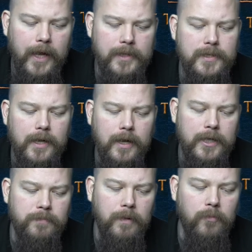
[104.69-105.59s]
That
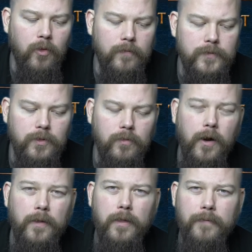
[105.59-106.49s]
has been moved to
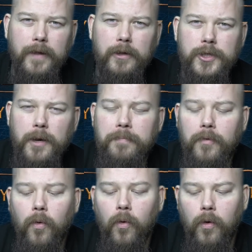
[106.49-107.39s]
either the Fellowship
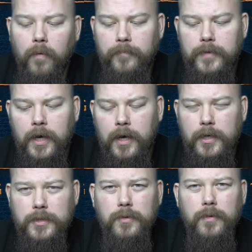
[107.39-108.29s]
or
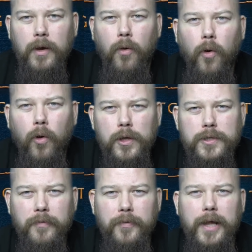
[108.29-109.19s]
to the
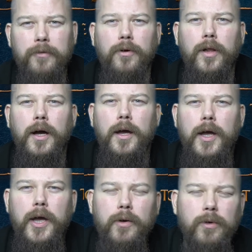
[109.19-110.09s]
halls of Thranduil,
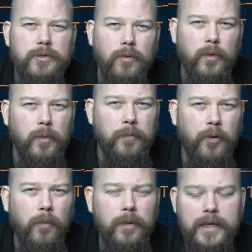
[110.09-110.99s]
which we will
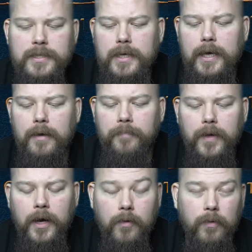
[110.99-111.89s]
probably see,
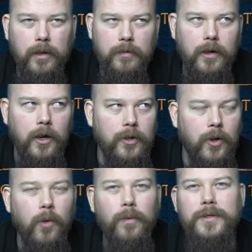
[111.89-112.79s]
well, I
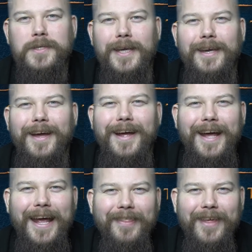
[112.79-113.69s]
know we'll see
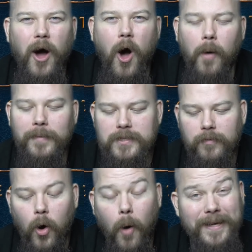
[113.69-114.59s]
in the Armies of
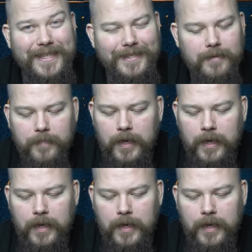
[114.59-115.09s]
the Hobbit